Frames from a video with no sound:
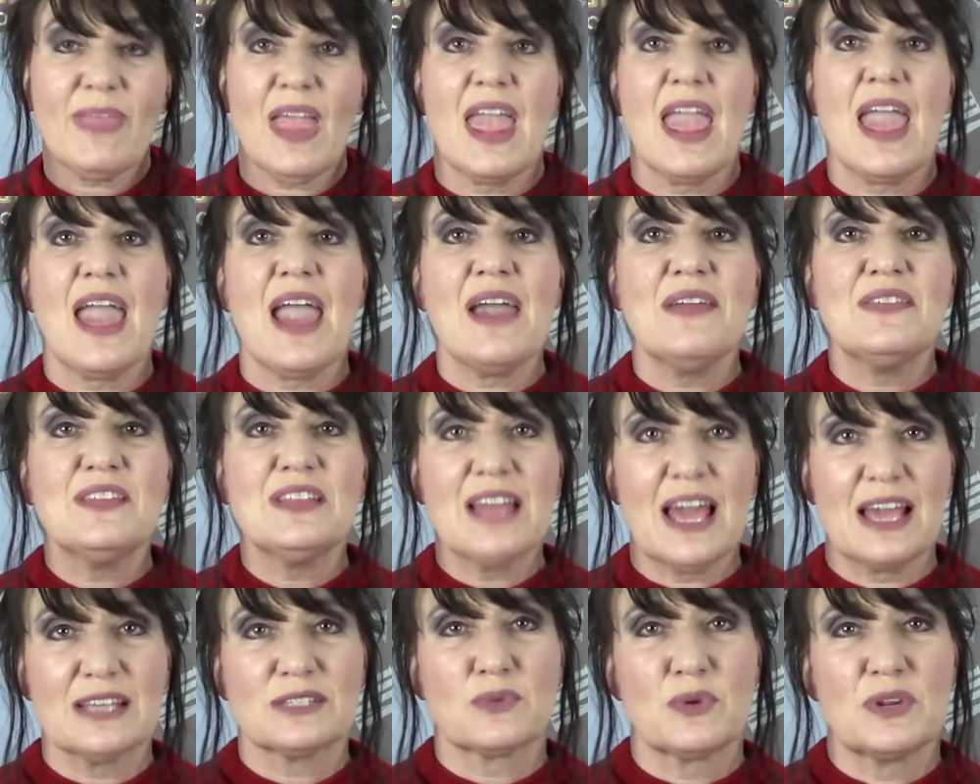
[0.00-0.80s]
And the
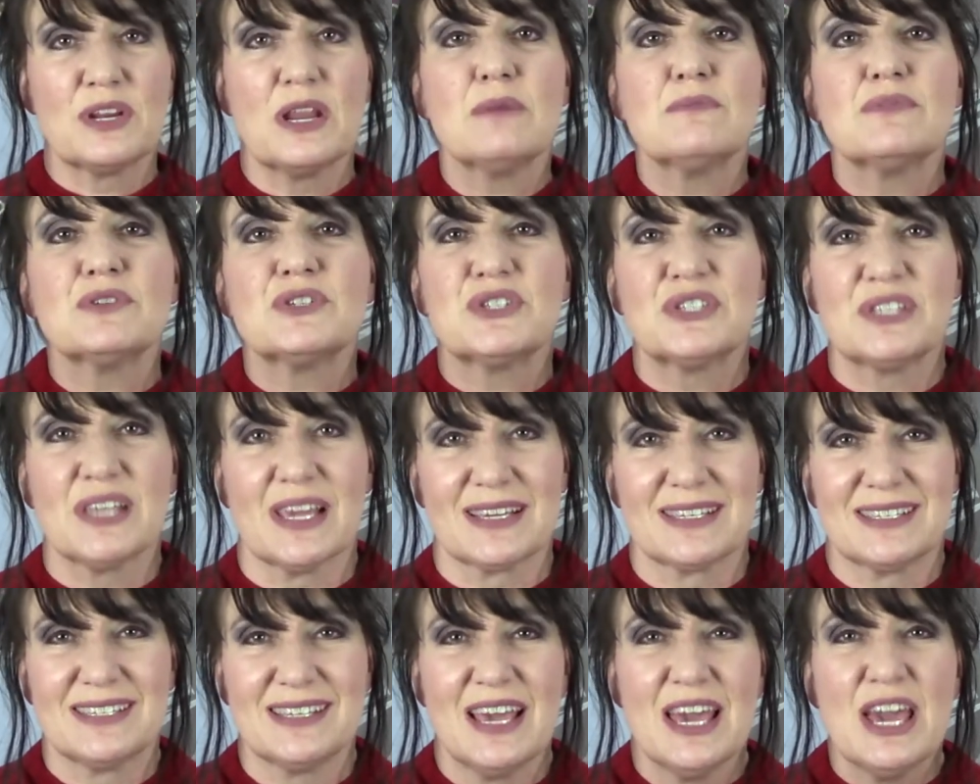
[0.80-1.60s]
last one, number
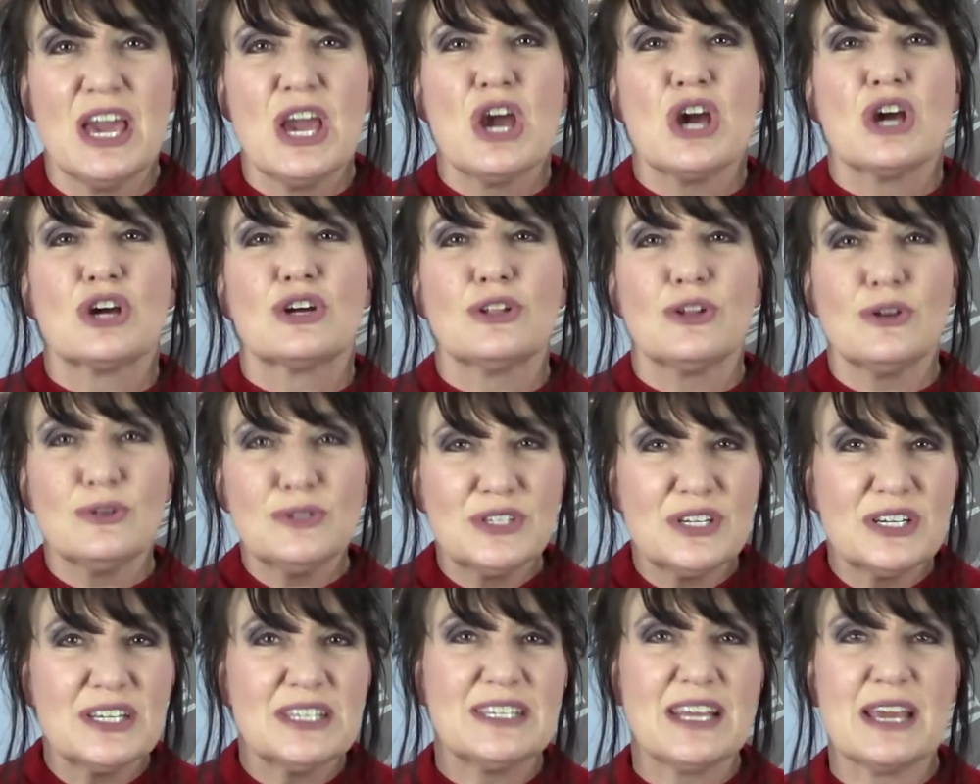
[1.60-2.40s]
six. Closer
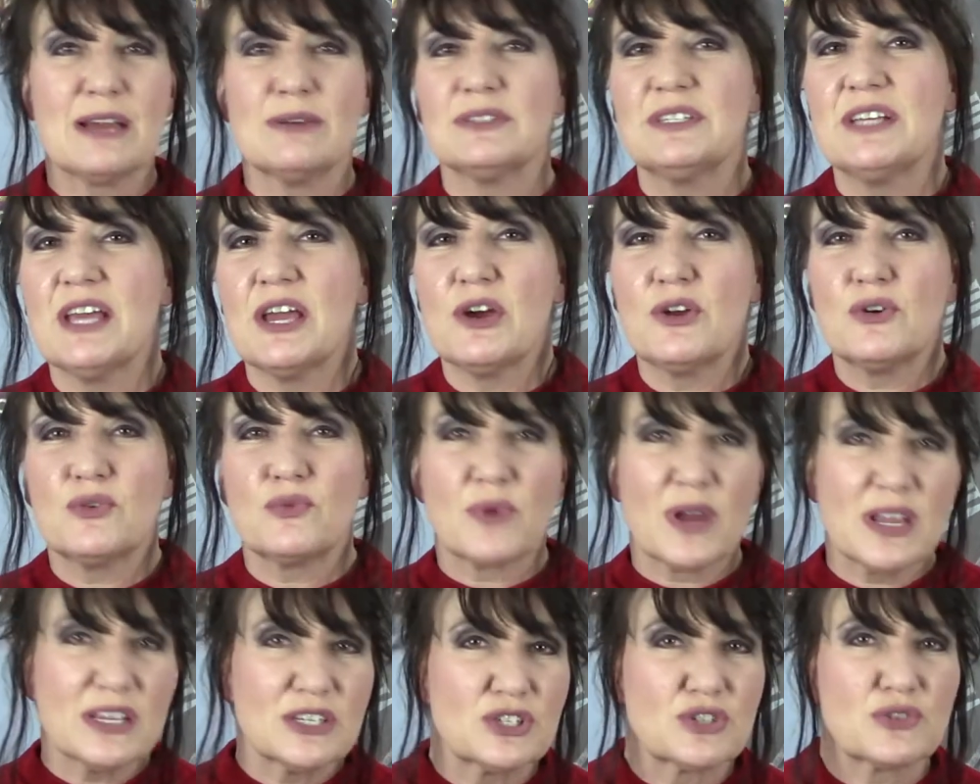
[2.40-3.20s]
to downtown,
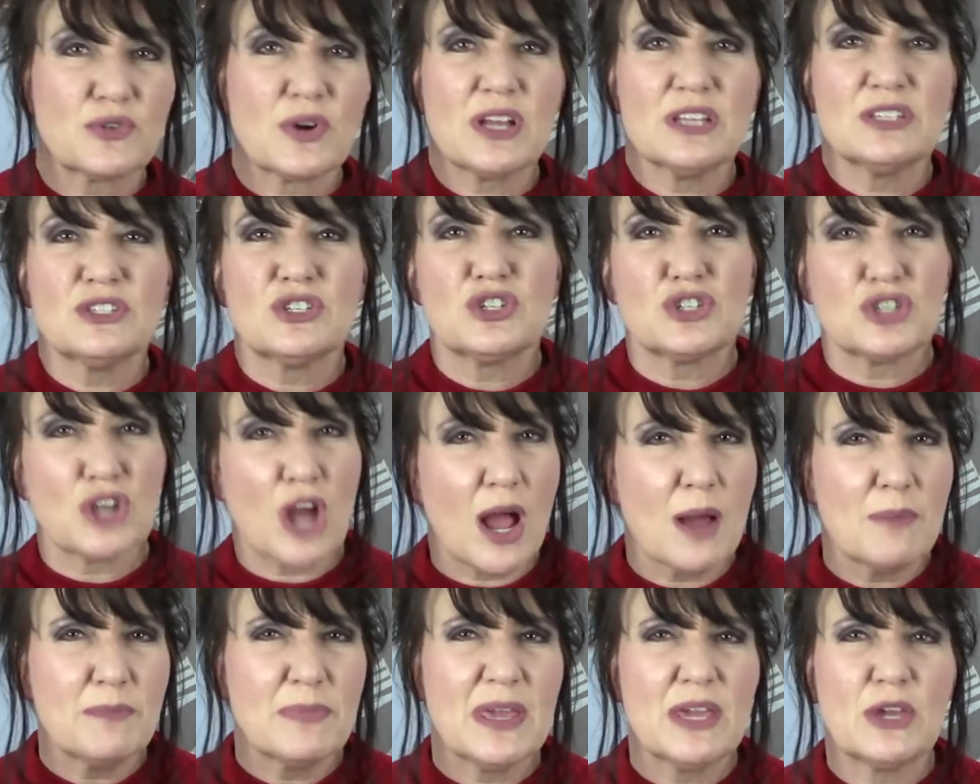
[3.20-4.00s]
restaurants,
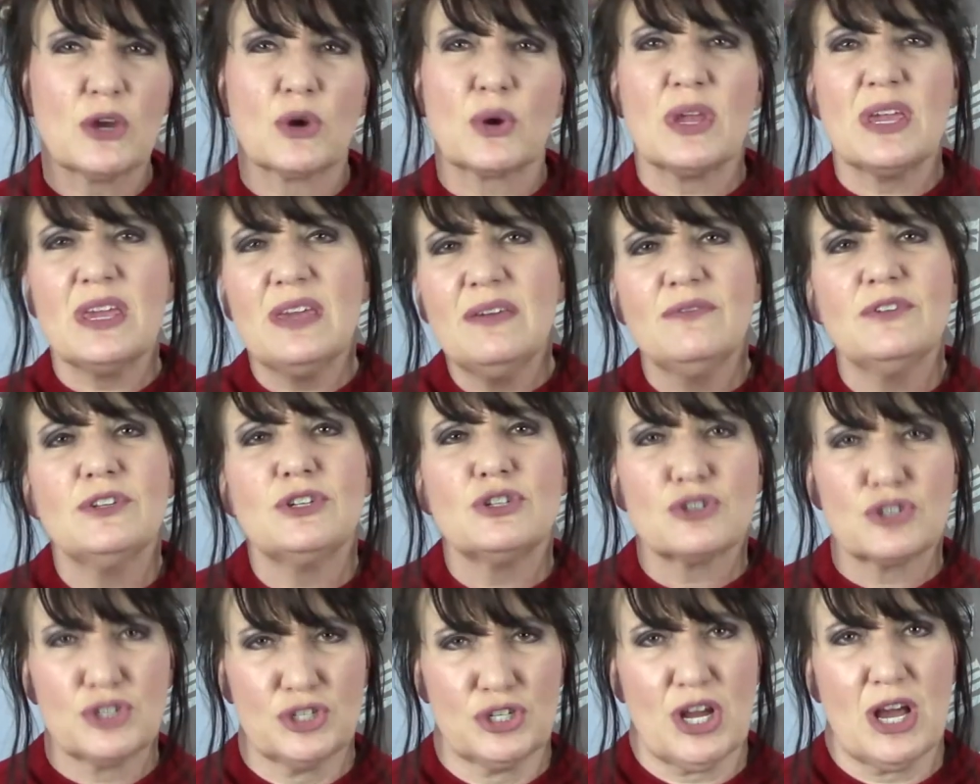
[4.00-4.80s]
shopping, or even
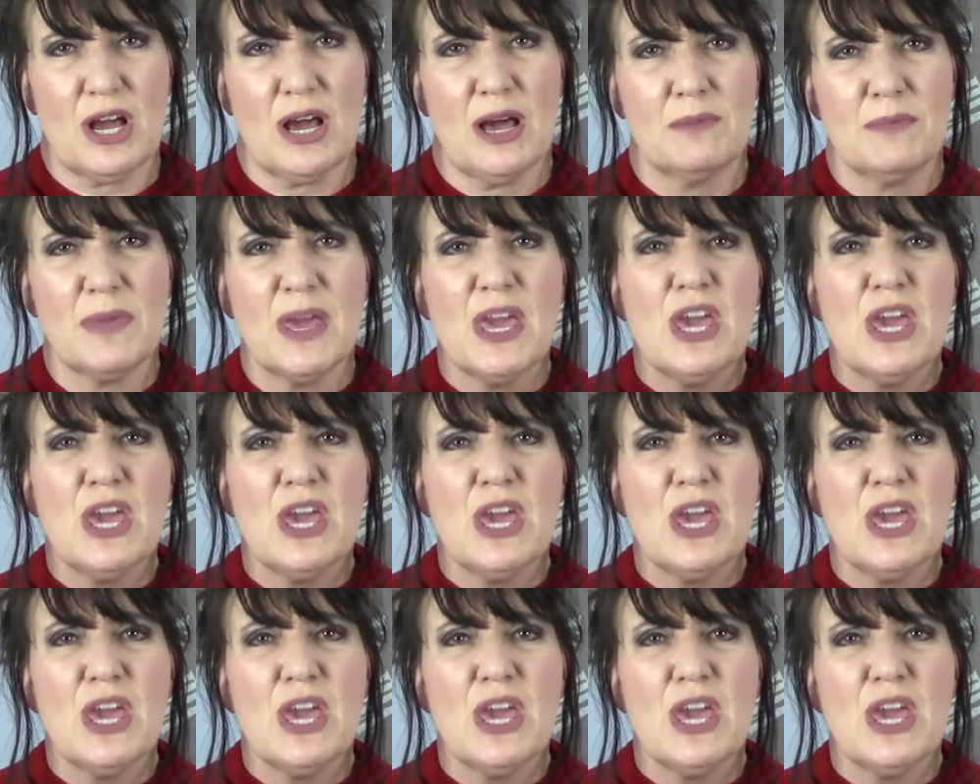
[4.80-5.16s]
your job.